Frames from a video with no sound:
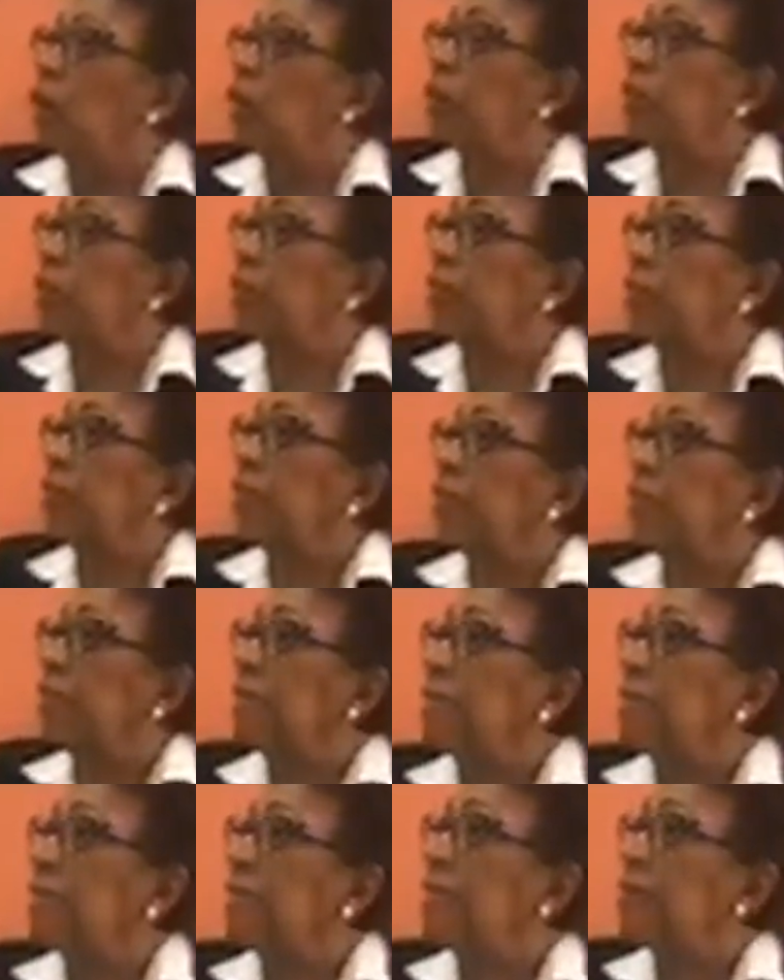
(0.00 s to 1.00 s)
But
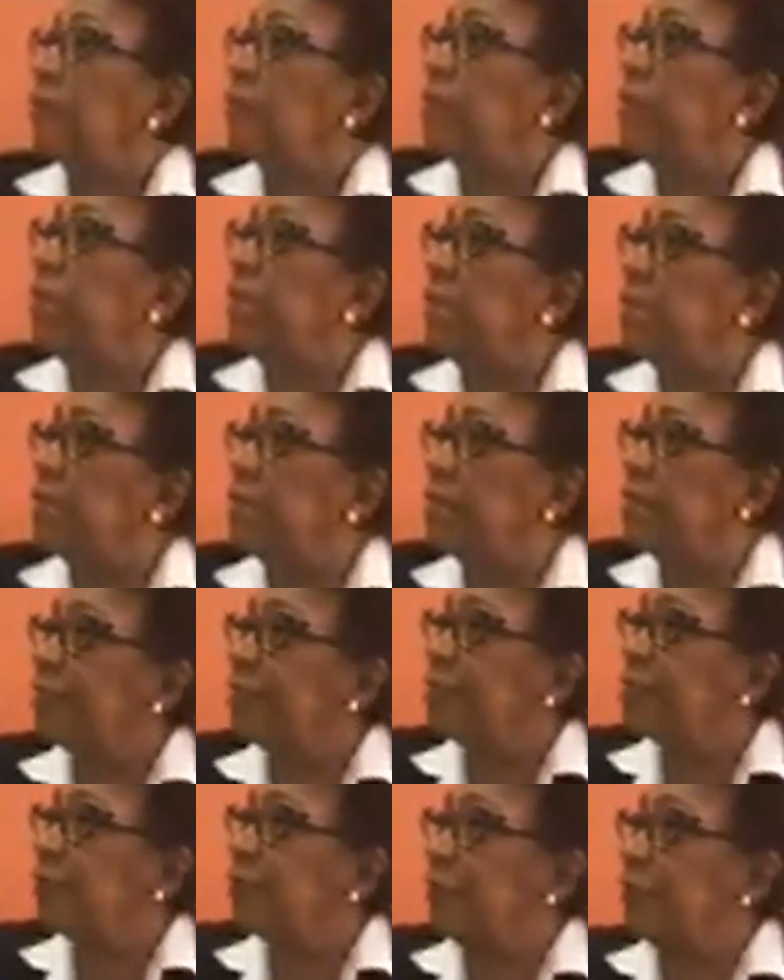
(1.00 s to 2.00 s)
it
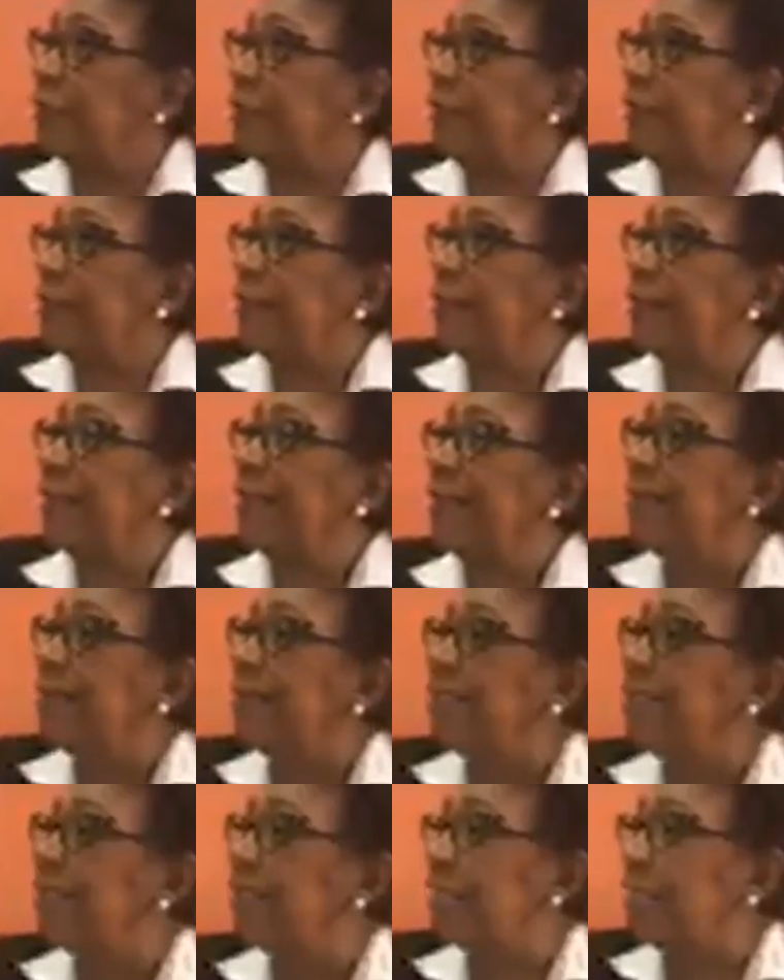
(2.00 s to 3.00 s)
means to me,
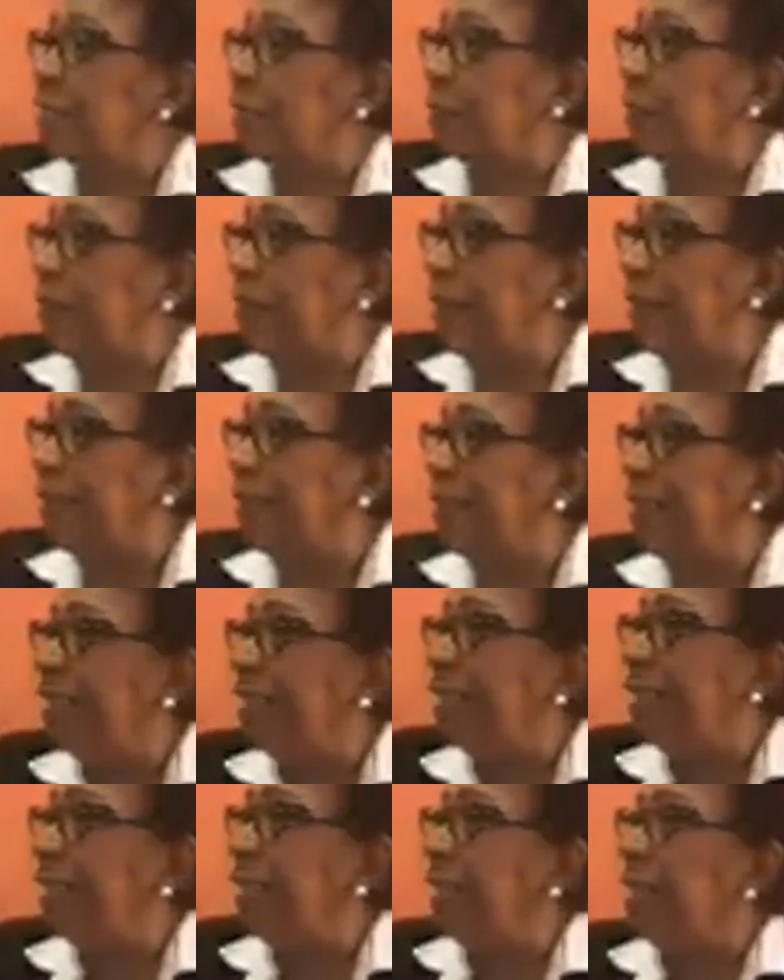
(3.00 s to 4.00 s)
ladies and
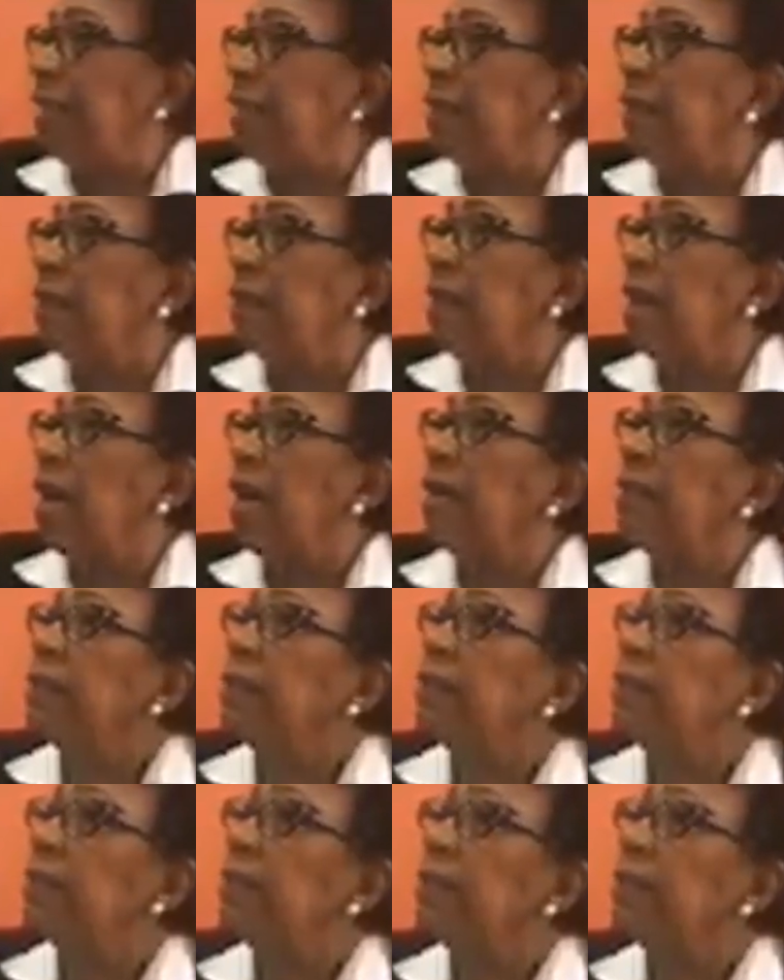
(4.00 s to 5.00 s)
gentlemen, that